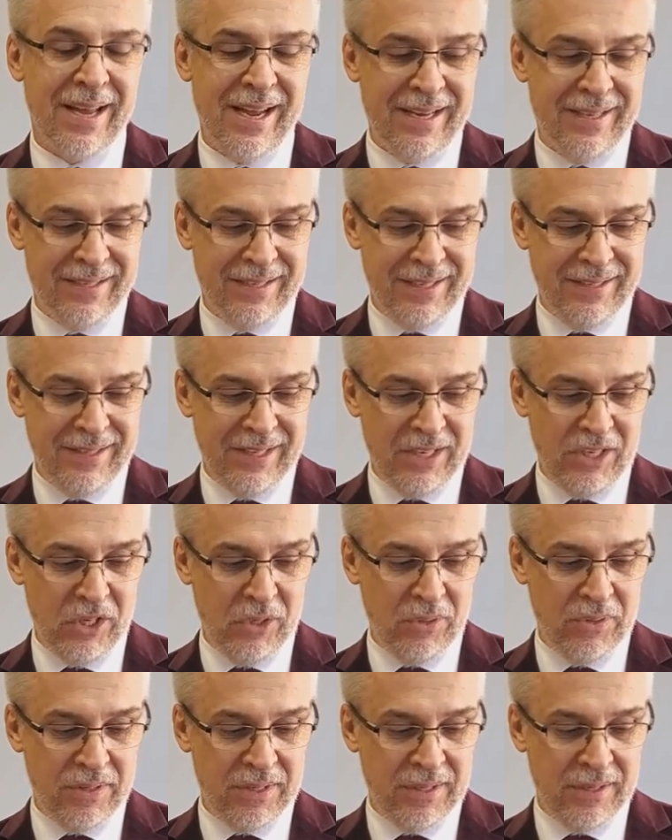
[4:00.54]
Night,
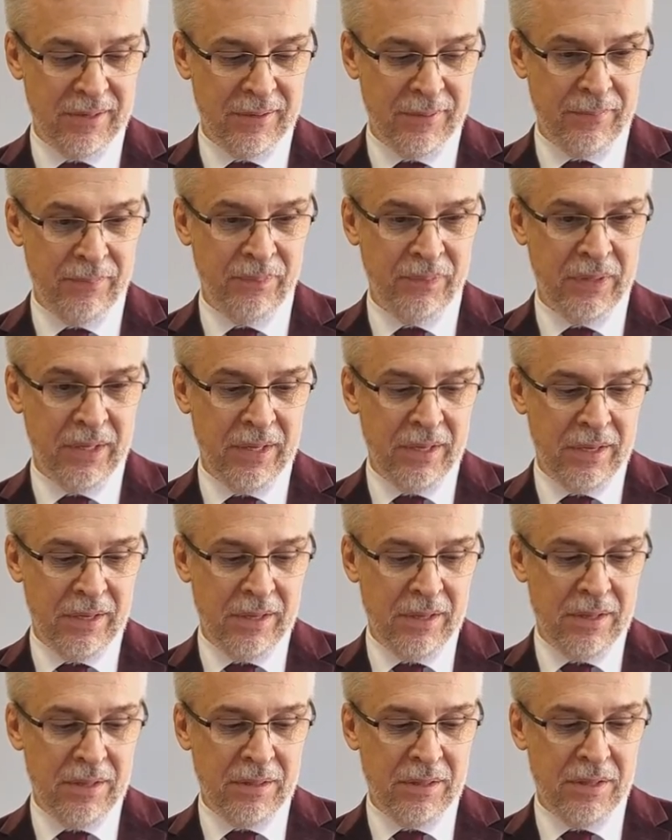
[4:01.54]
continues,
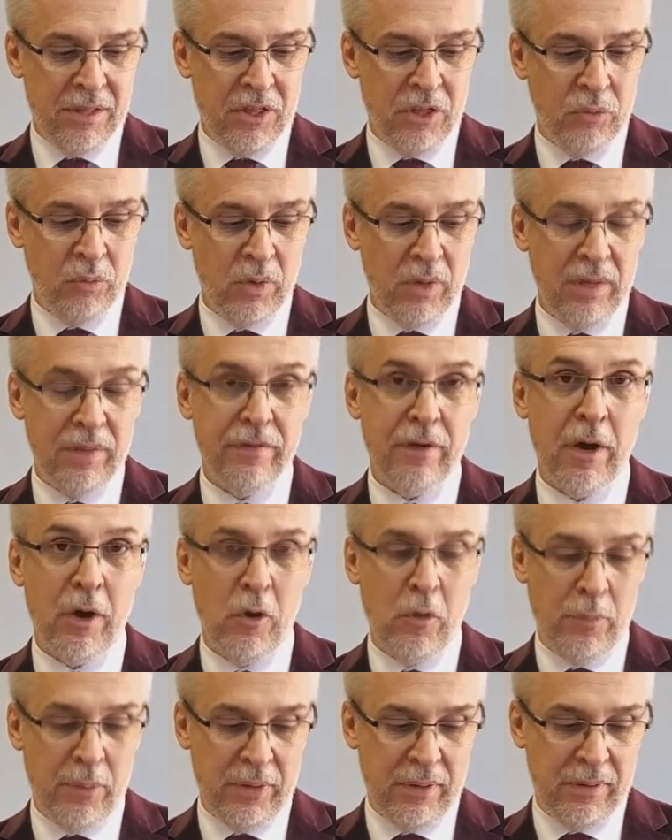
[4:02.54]
The thrill of
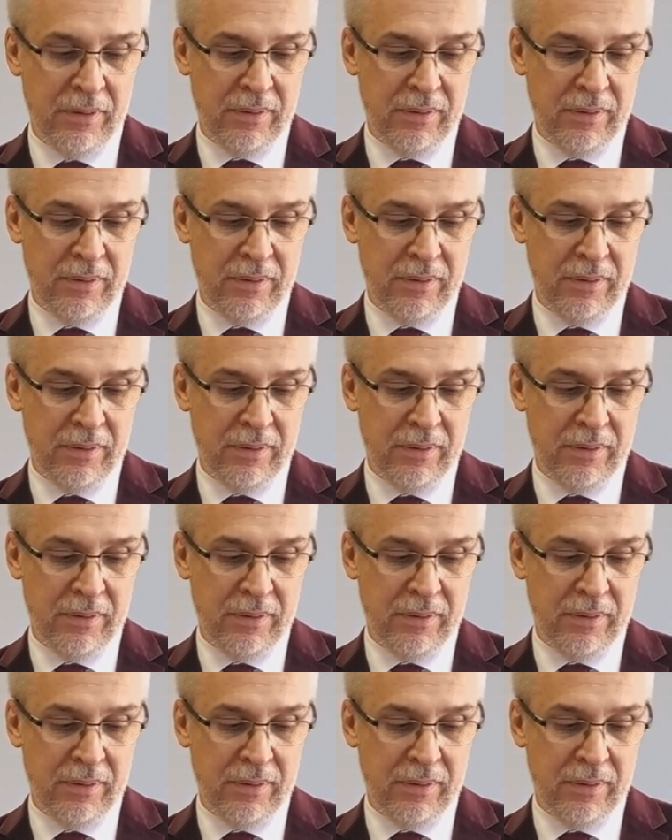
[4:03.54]
hope,